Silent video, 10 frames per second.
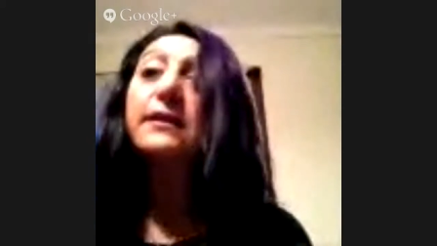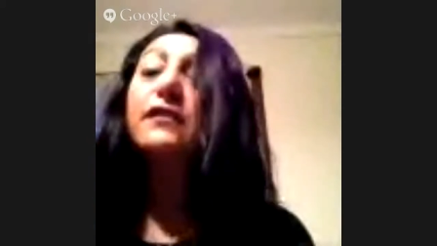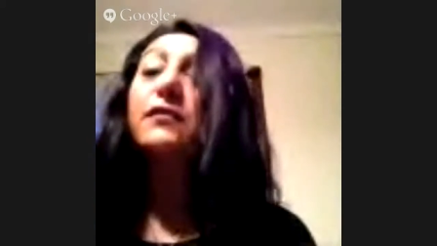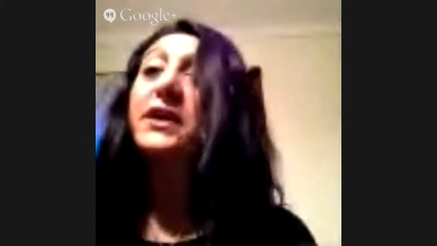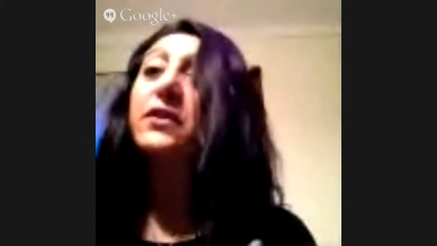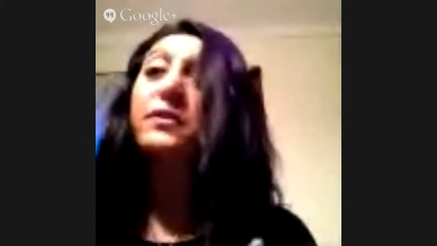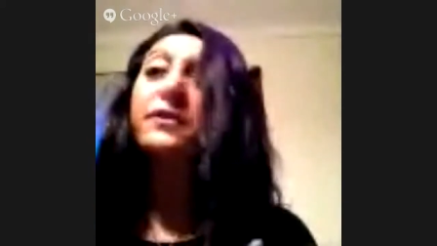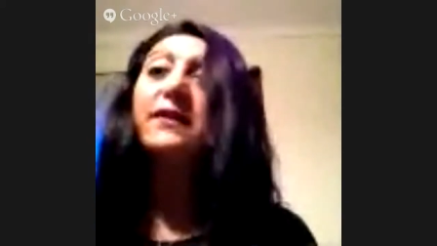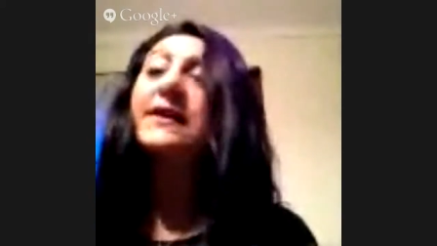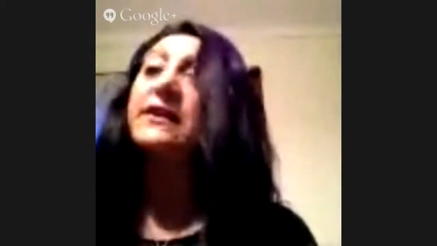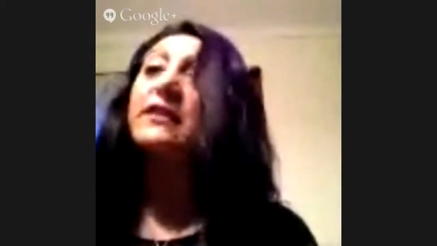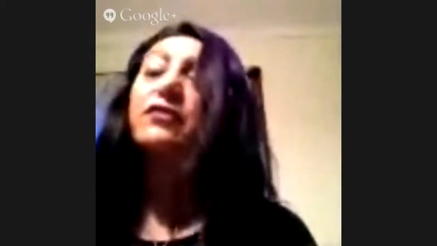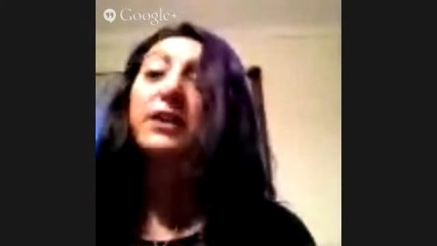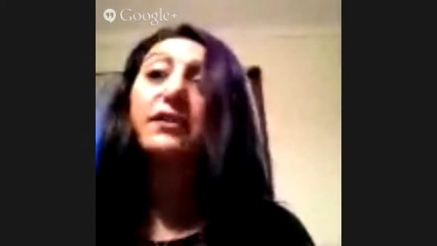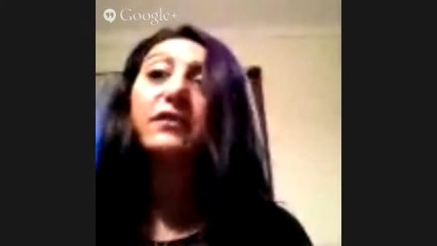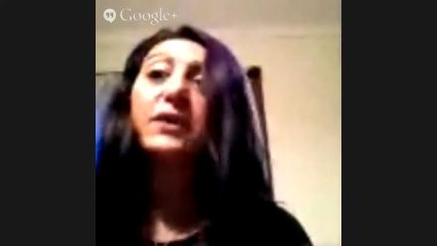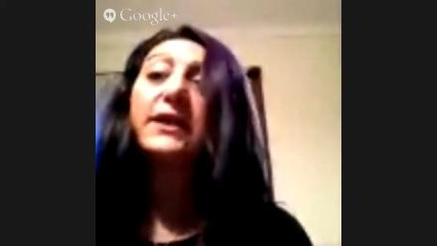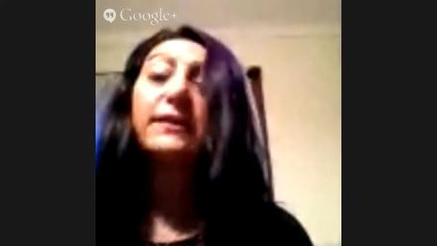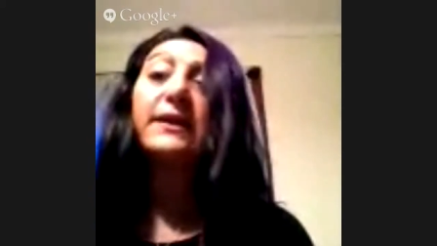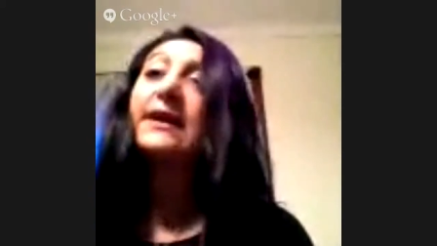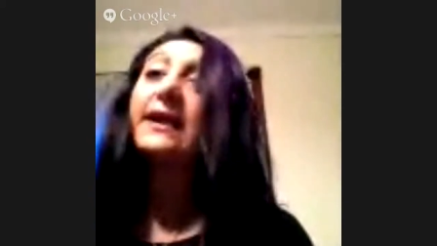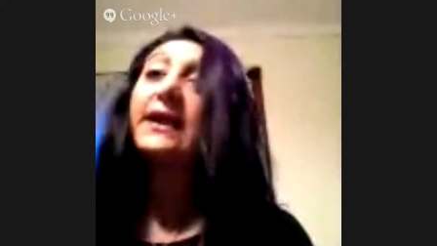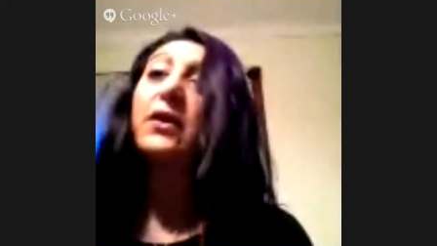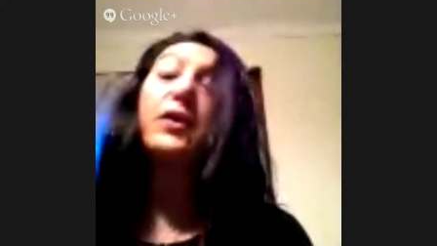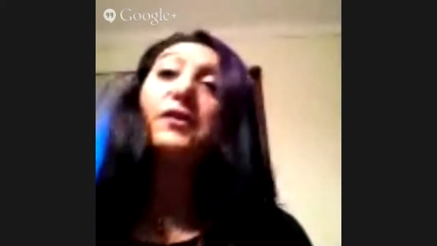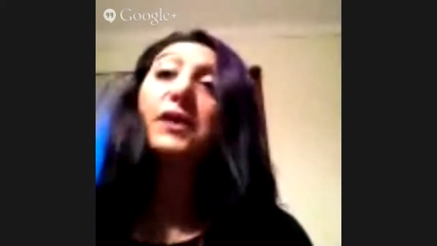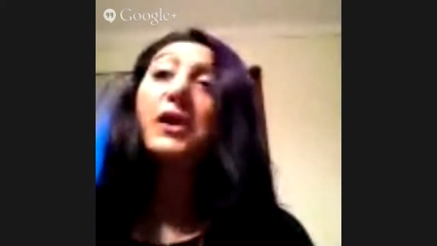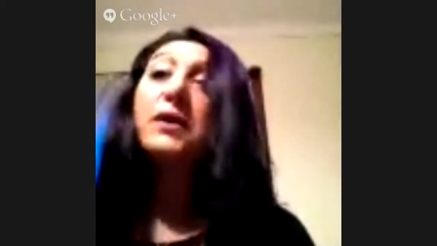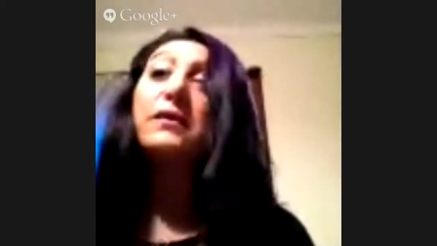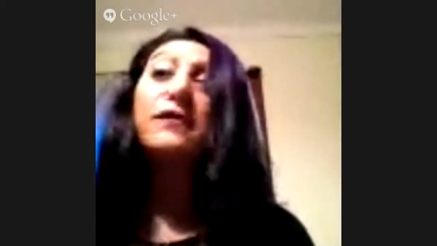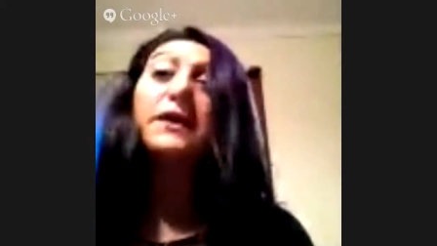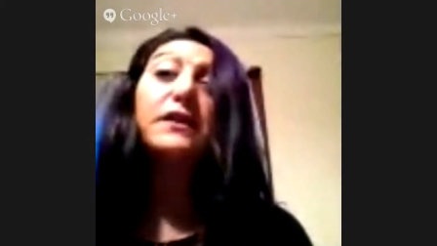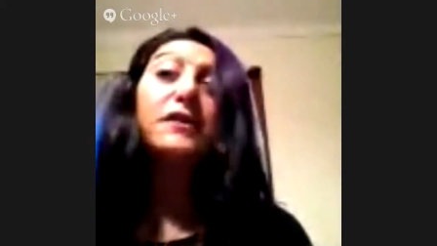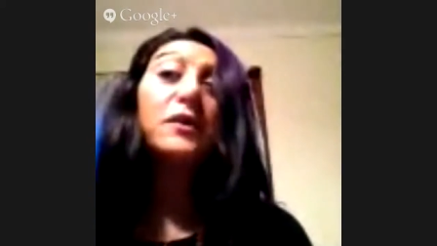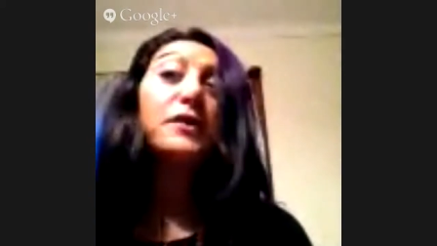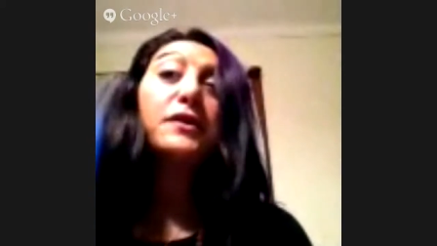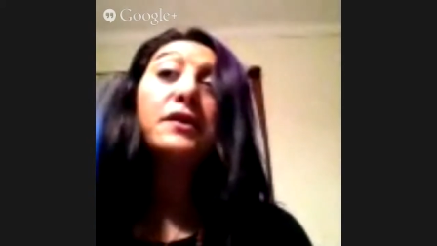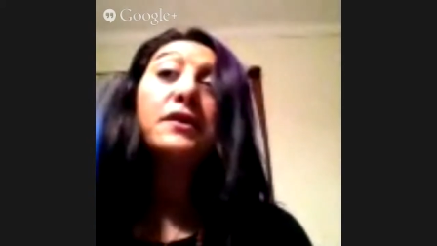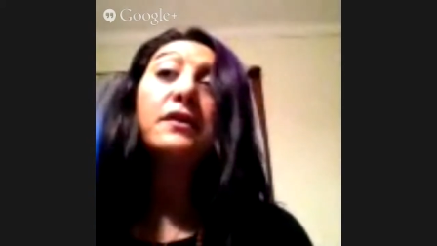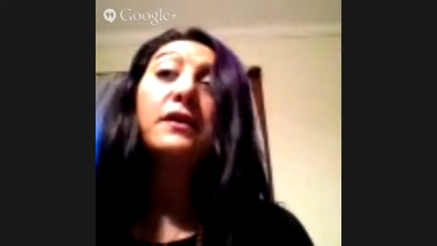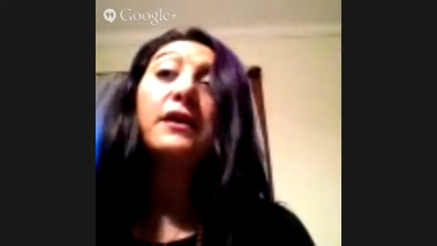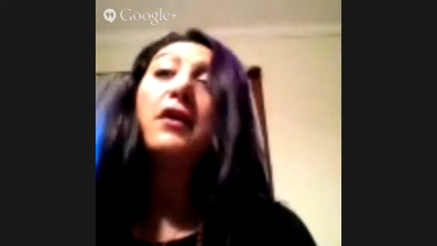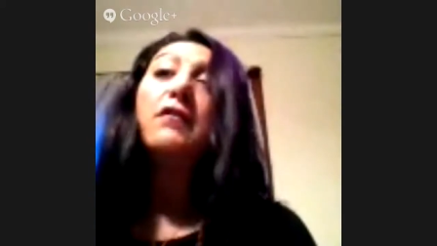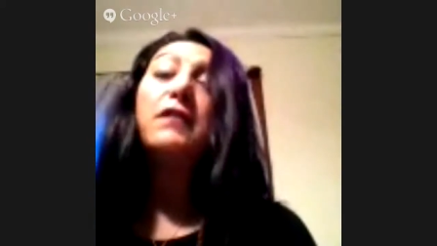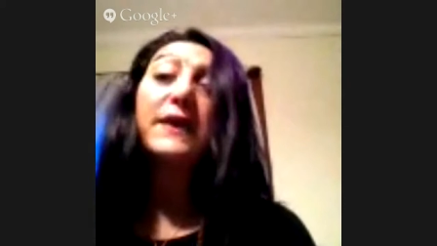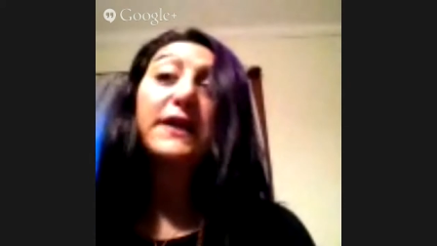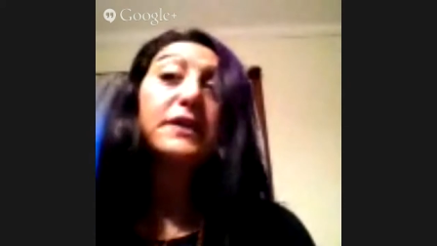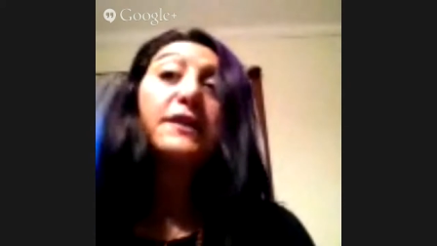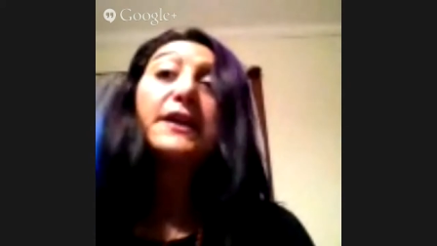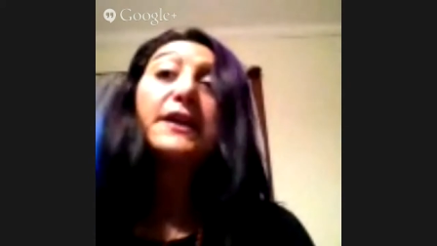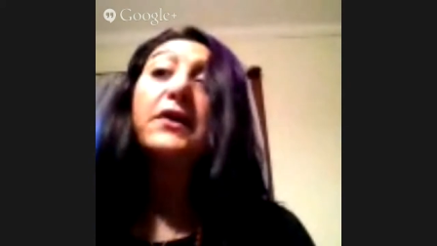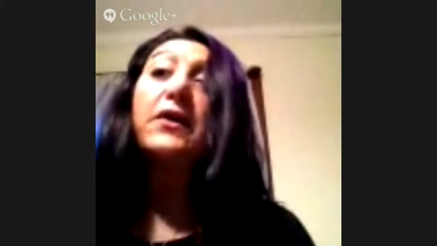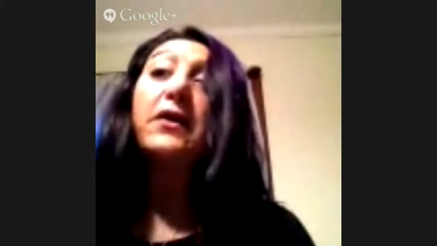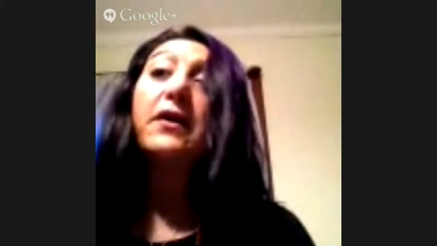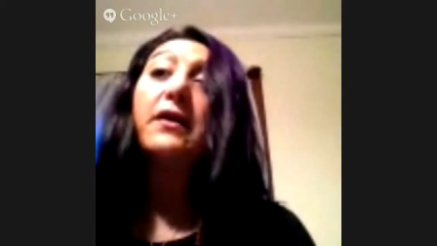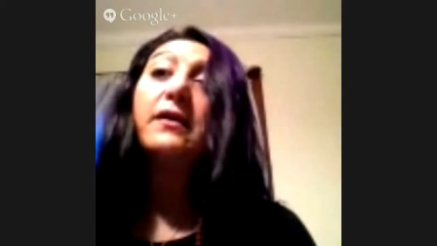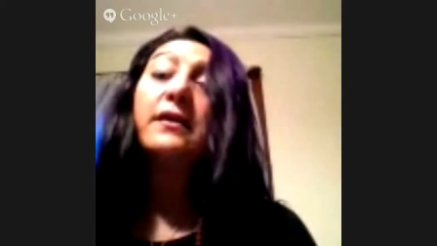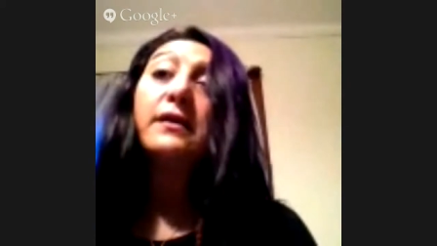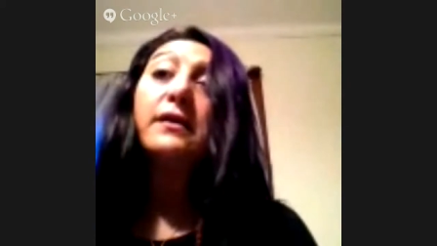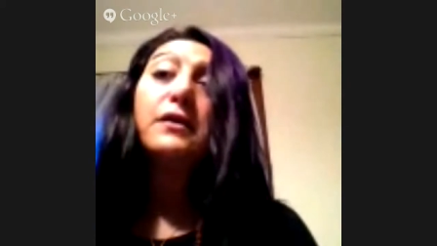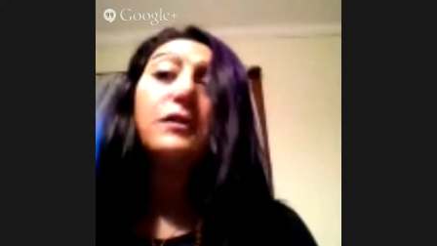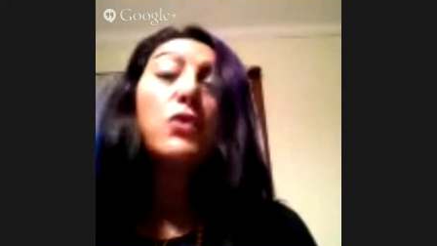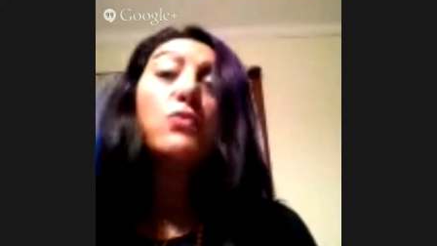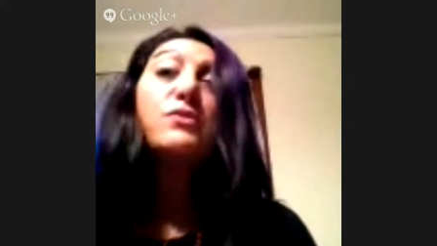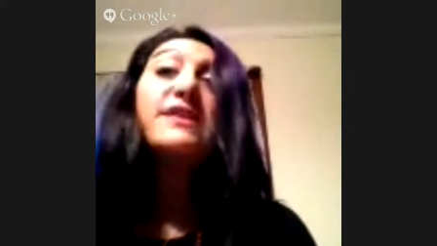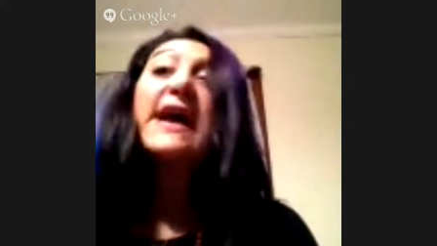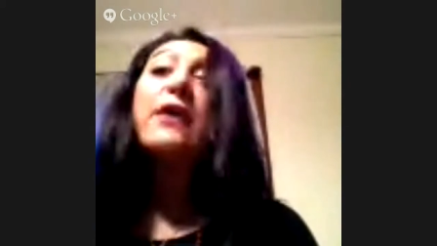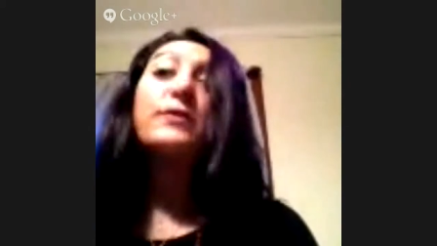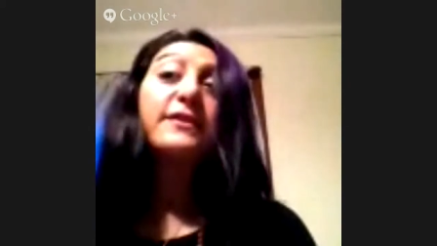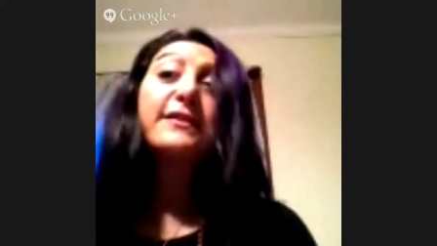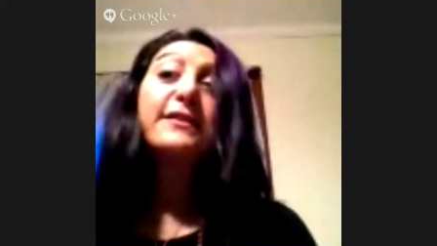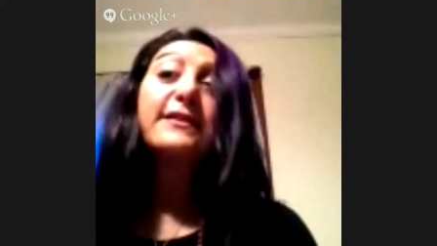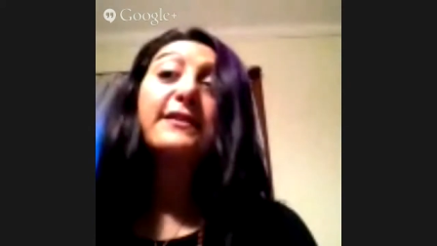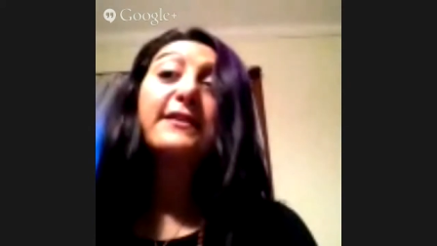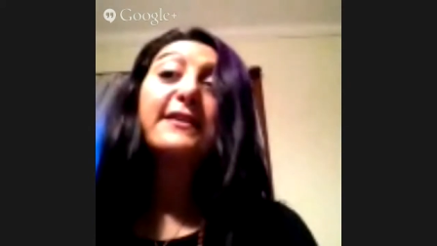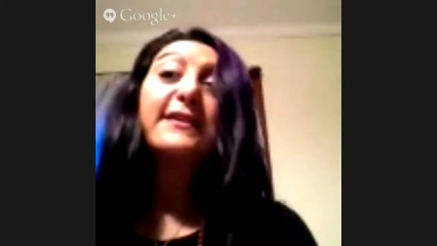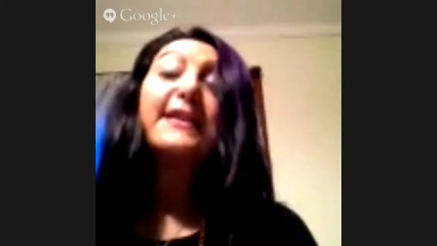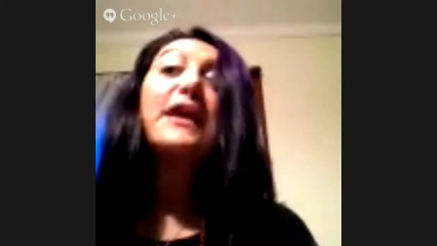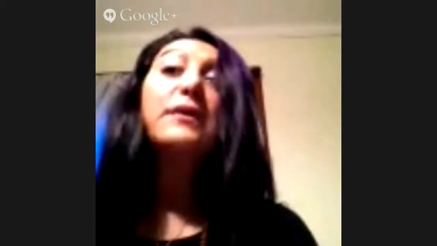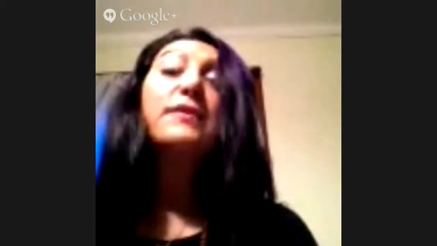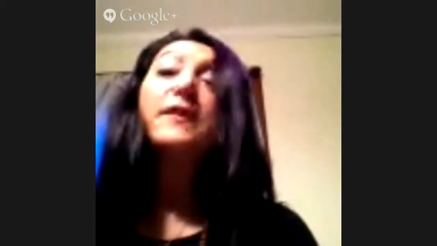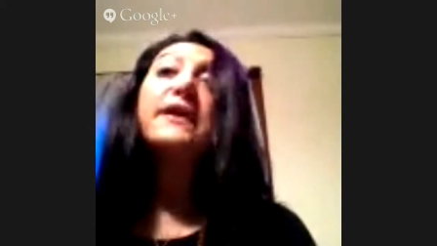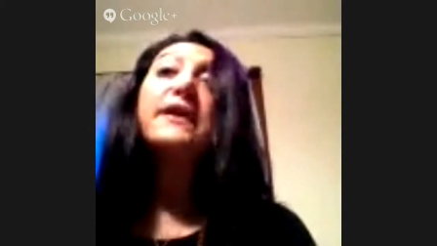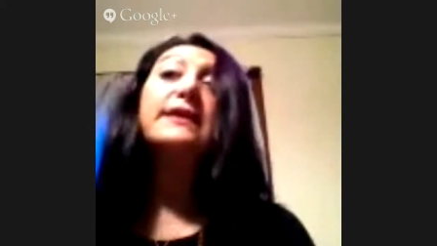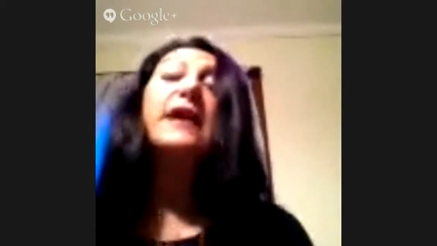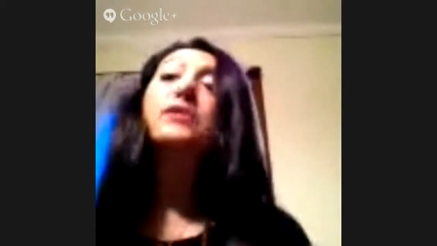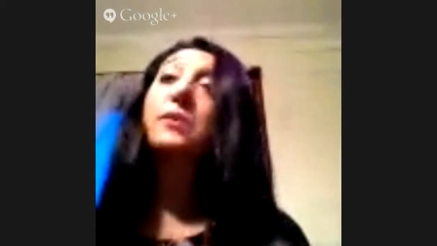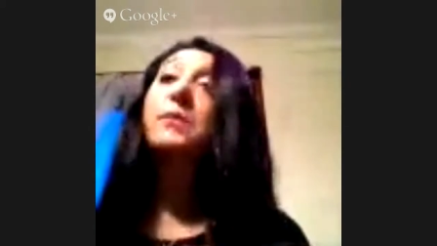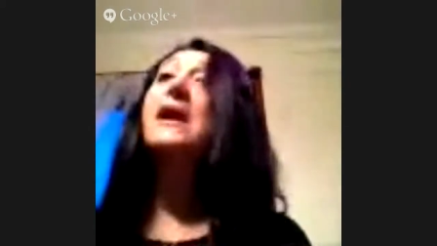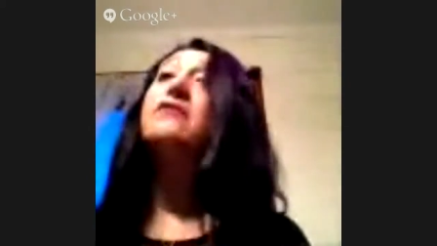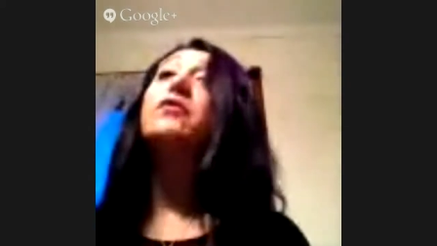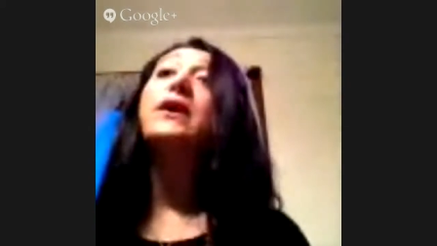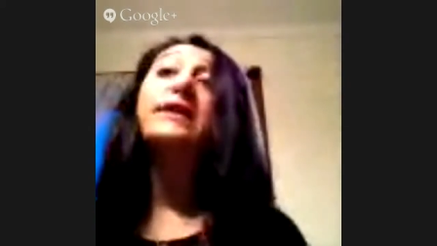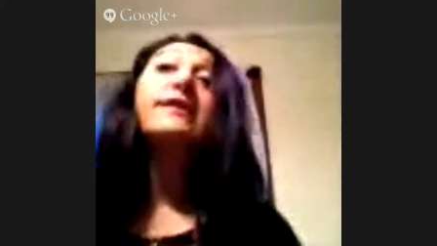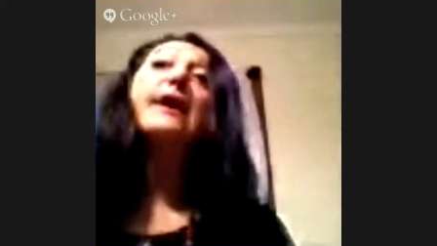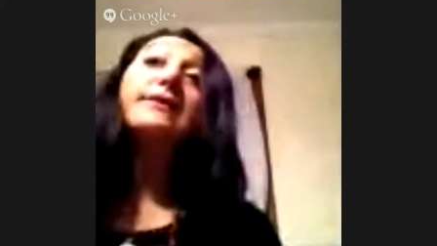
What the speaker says: This voice was very different. The voice that I heard was very certain, very clear, no doubt. Yeah, it was very, yeah, so my voice, yes,